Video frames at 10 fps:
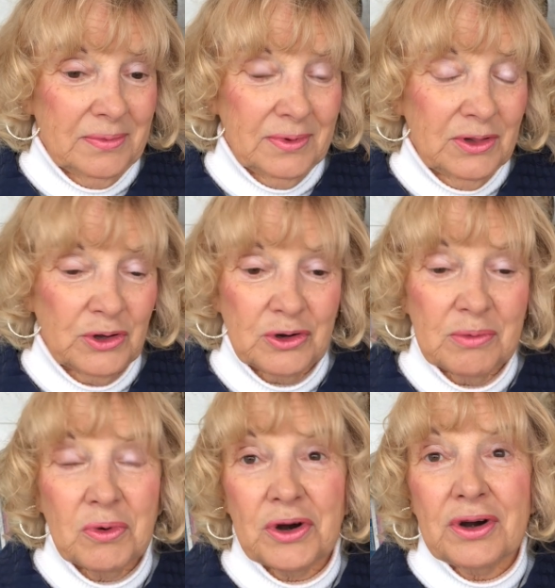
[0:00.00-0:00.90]

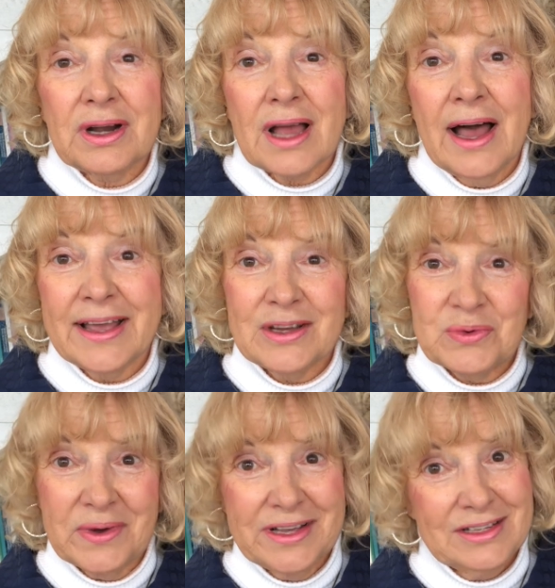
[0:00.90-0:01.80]
learn more kind
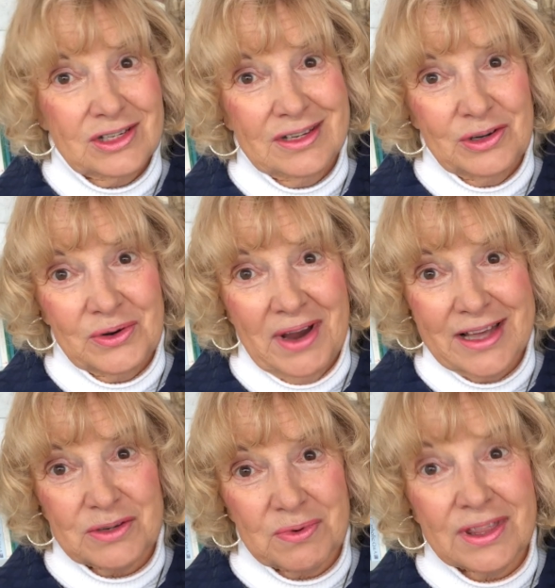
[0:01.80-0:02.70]
ways to
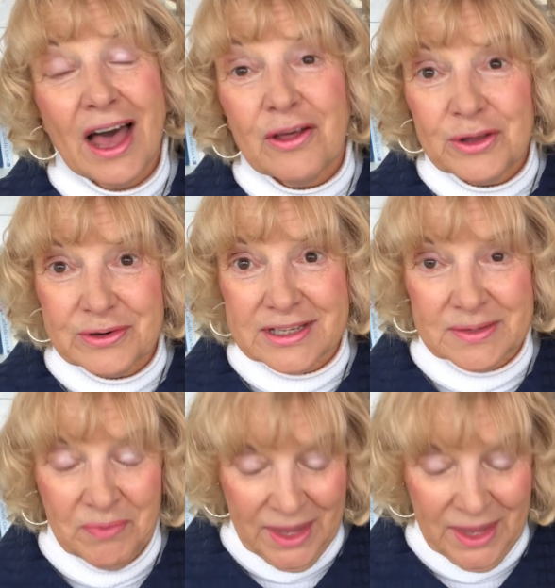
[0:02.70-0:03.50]
interact with others.